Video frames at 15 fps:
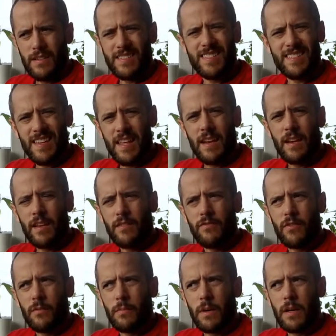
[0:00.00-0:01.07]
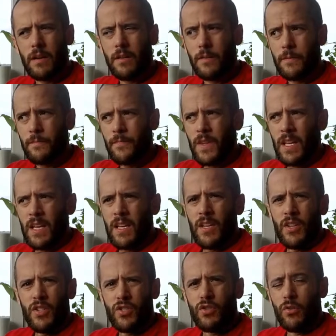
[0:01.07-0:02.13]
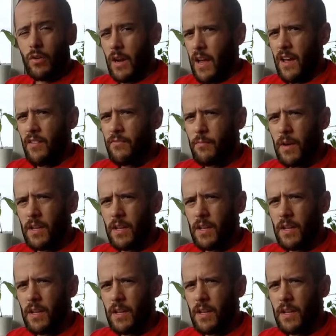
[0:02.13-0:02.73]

steadily for about 2.5